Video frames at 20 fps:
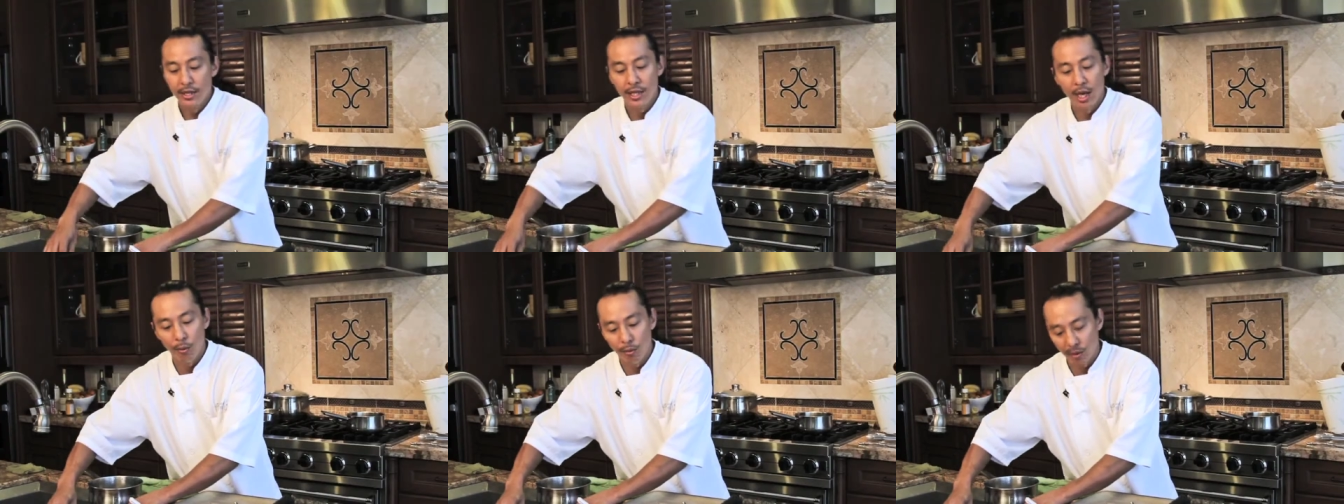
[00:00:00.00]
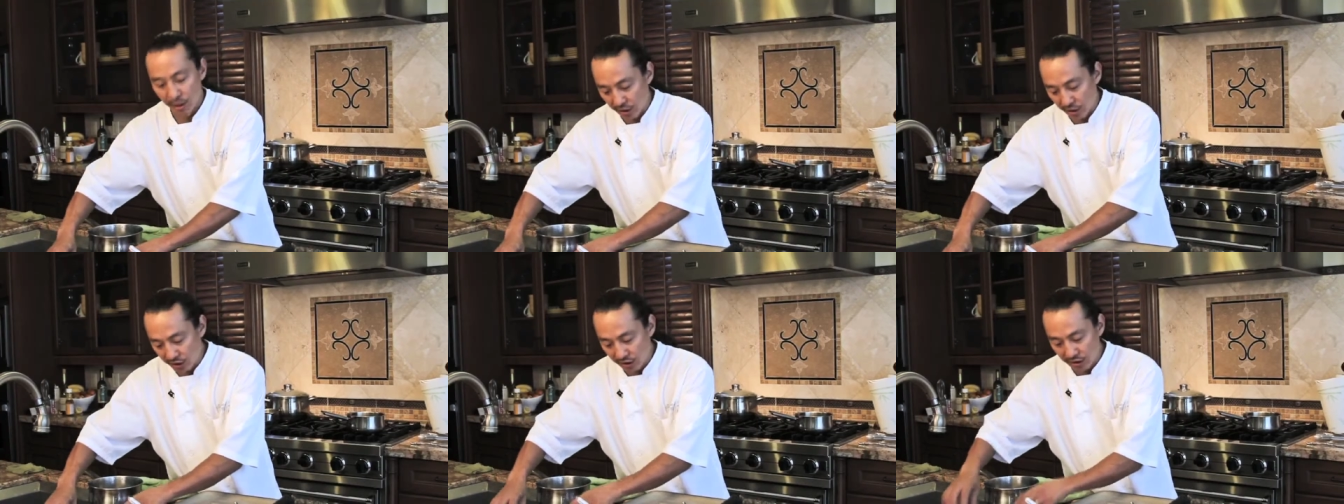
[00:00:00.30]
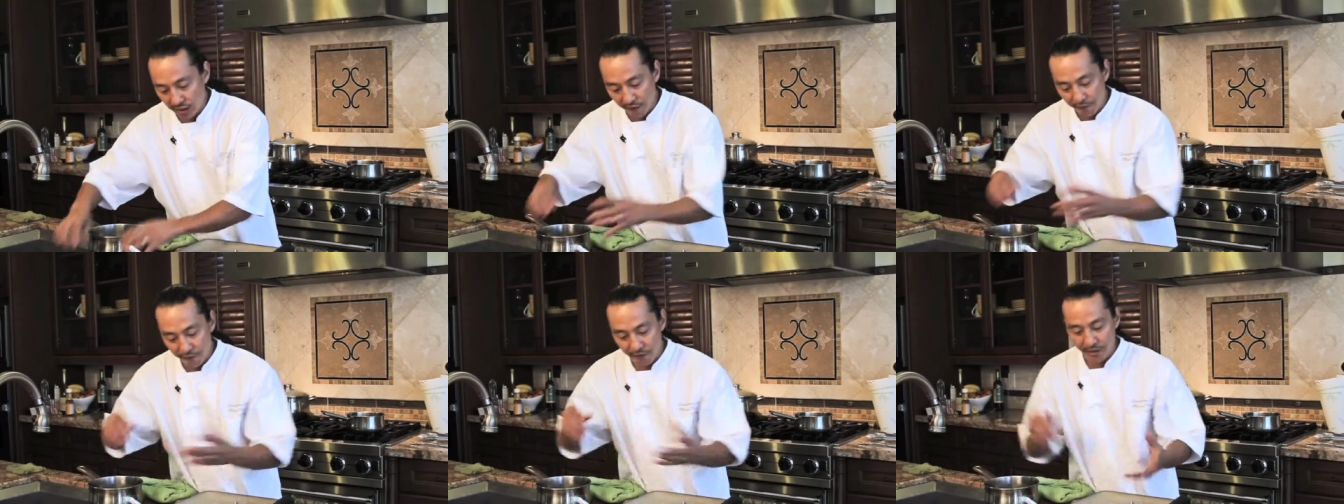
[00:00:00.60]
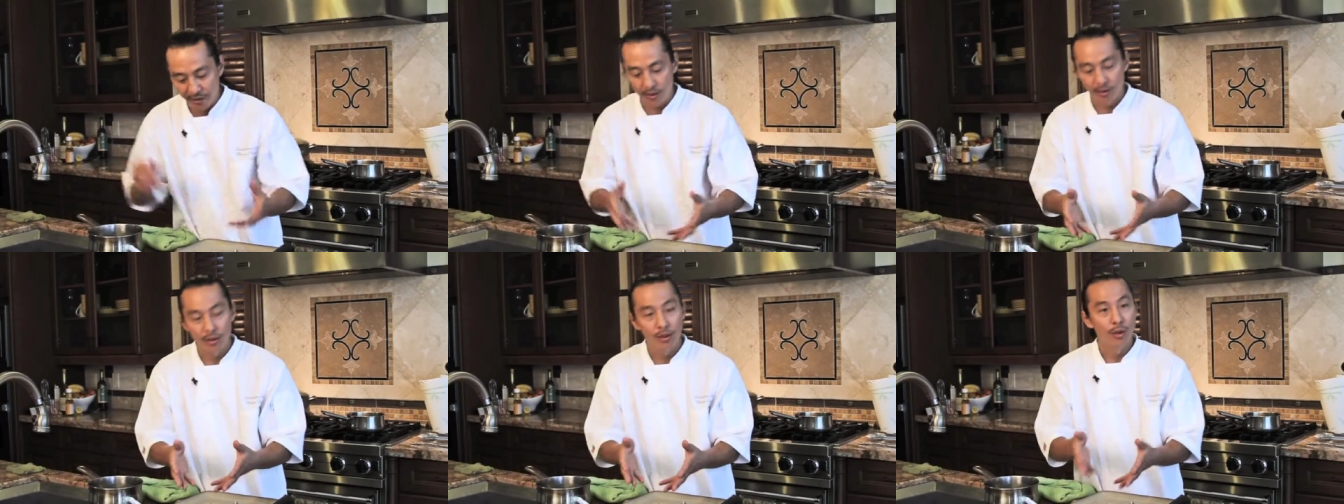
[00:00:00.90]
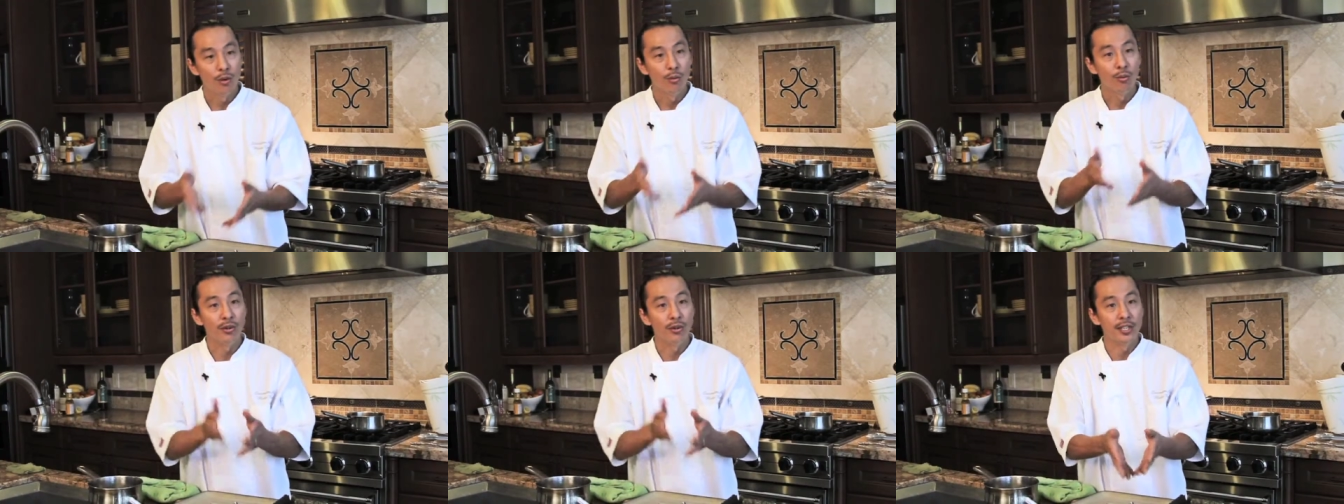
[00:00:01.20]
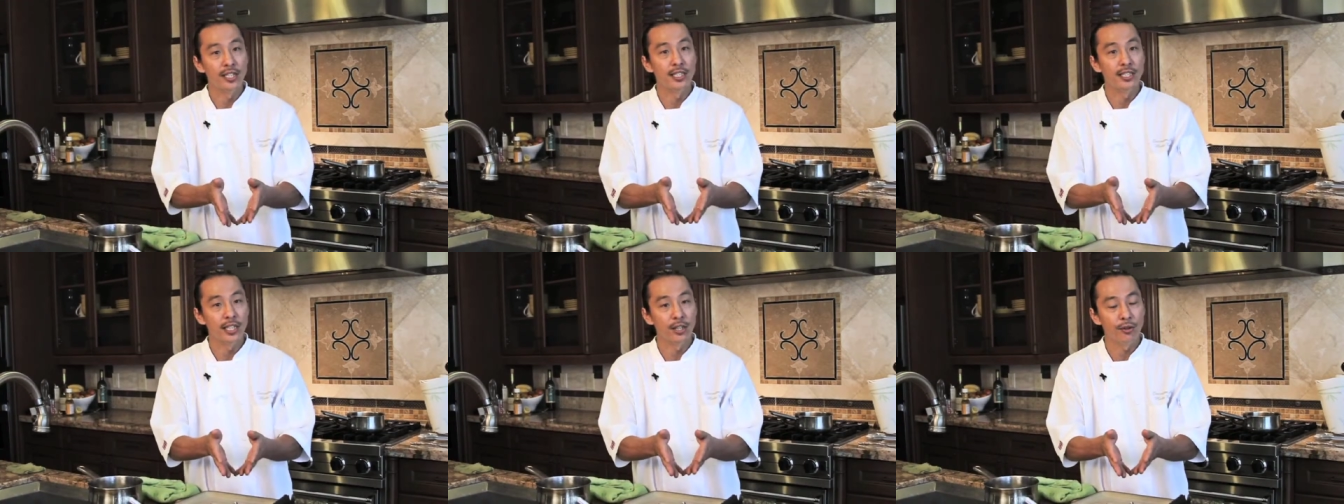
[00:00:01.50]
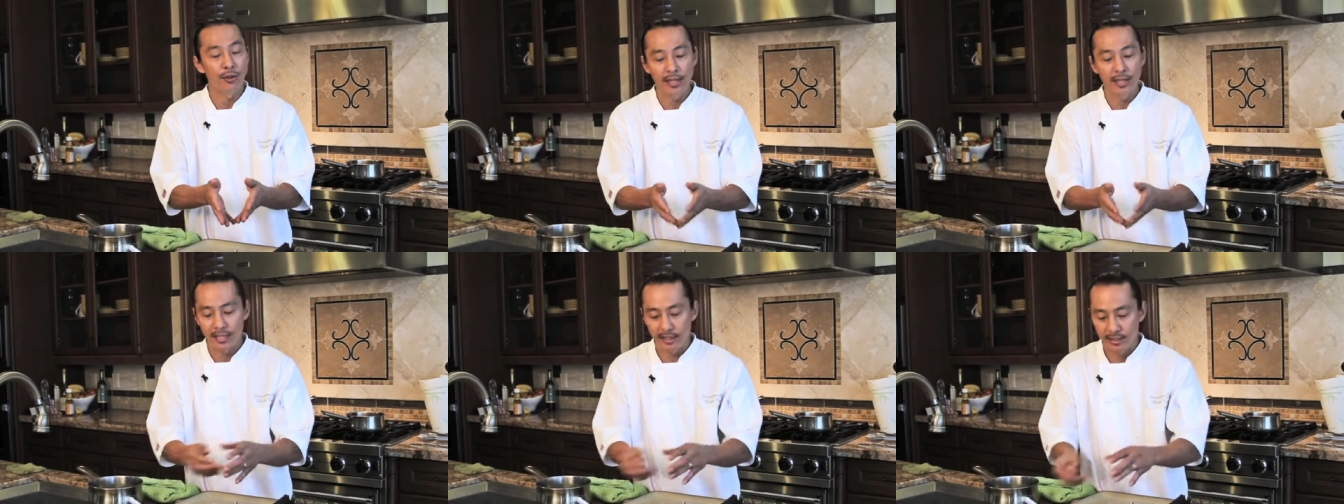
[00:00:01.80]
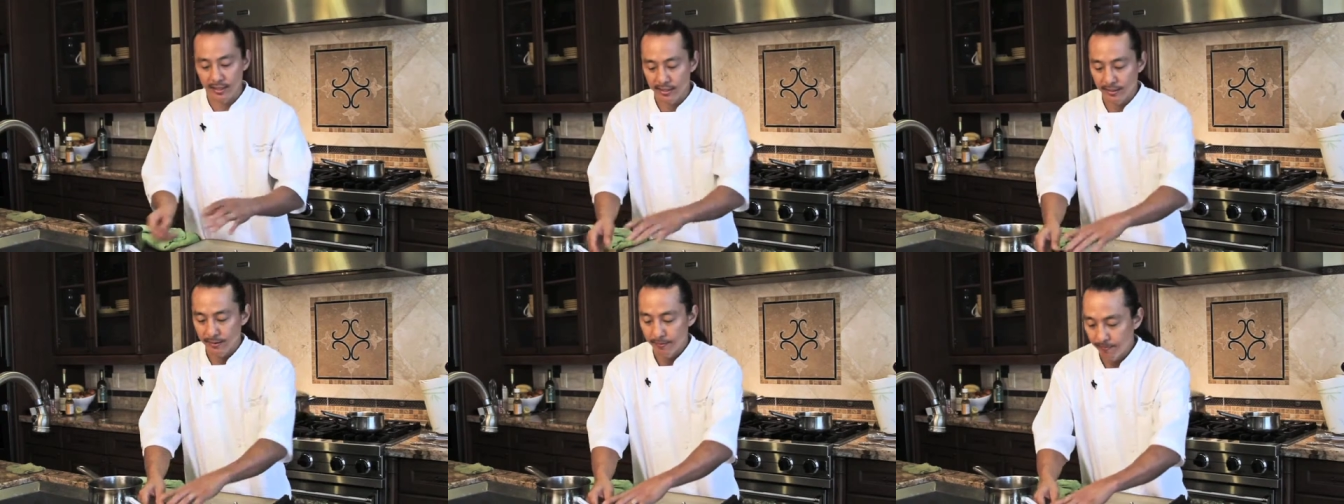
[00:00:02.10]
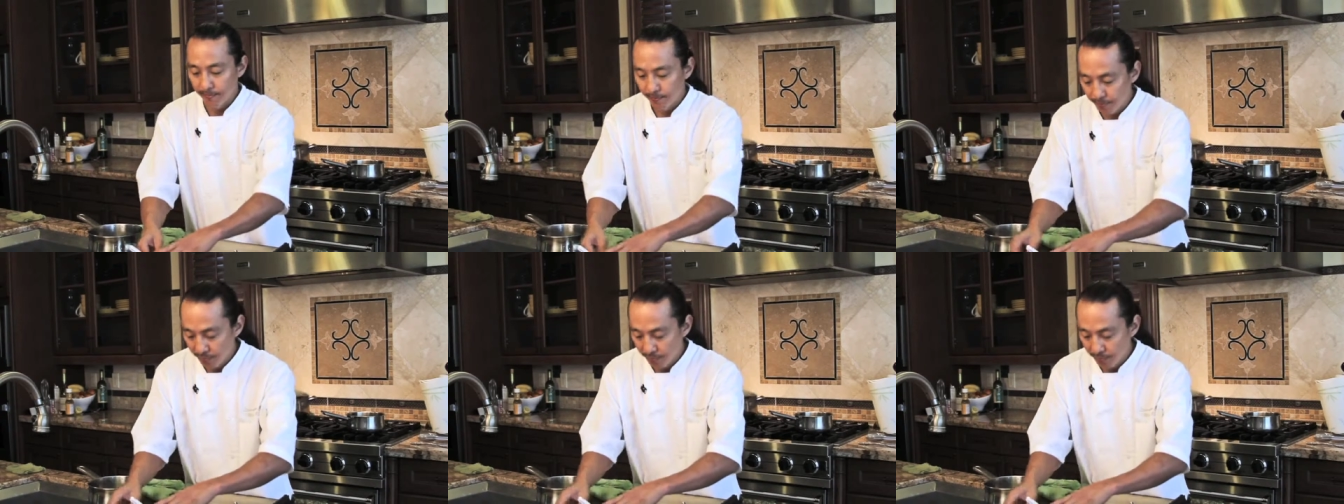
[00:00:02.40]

now we're gonna stuff it with these ingredients.